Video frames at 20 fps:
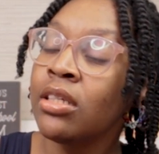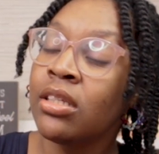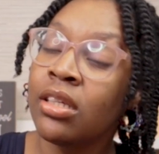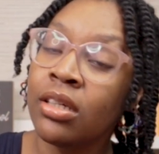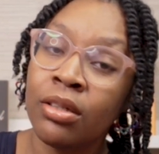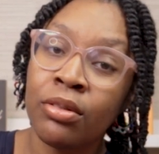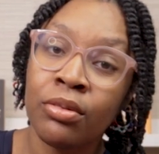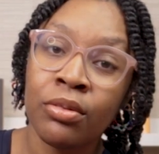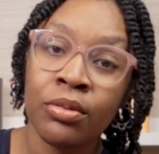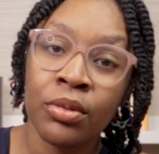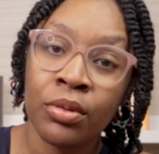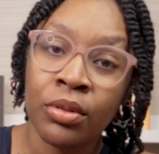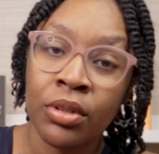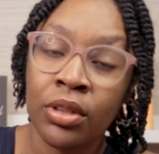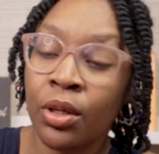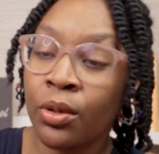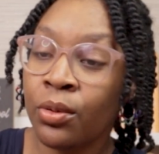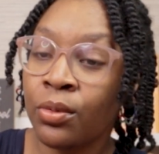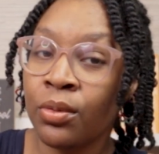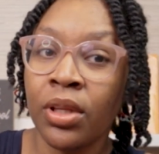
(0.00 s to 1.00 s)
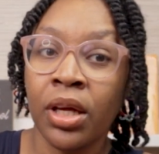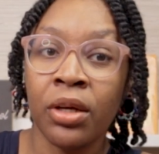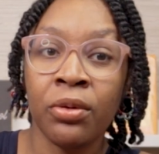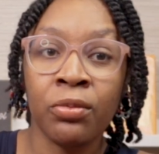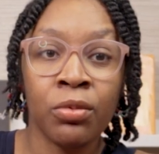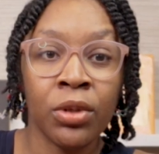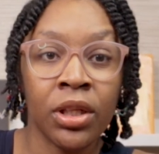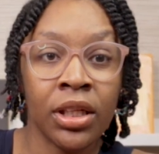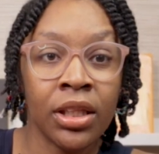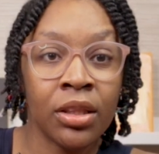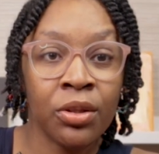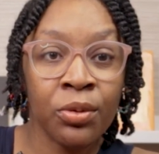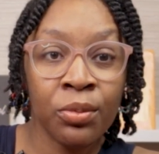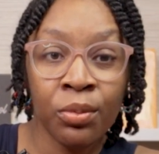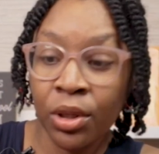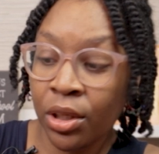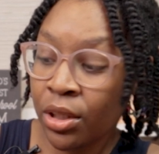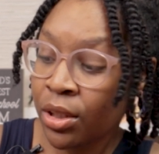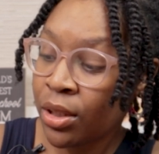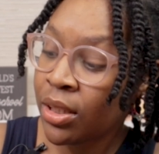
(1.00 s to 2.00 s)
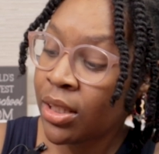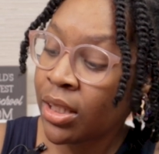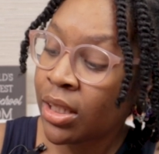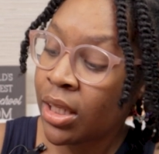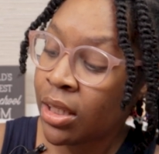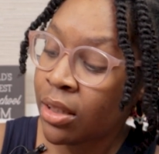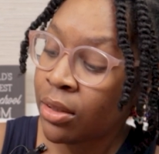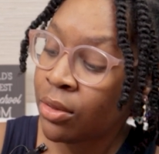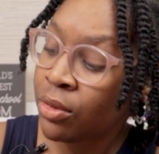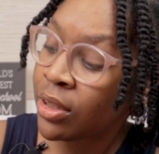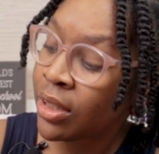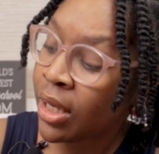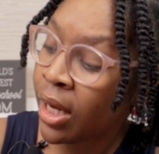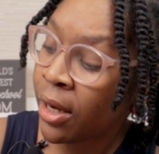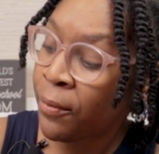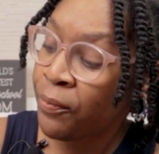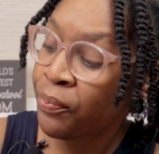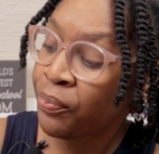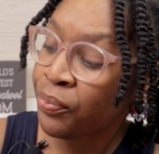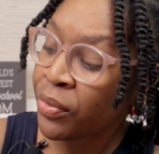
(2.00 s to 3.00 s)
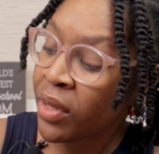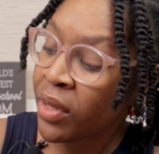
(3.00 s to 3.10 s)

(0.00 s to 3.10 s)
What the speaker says: So they read the words and they'll say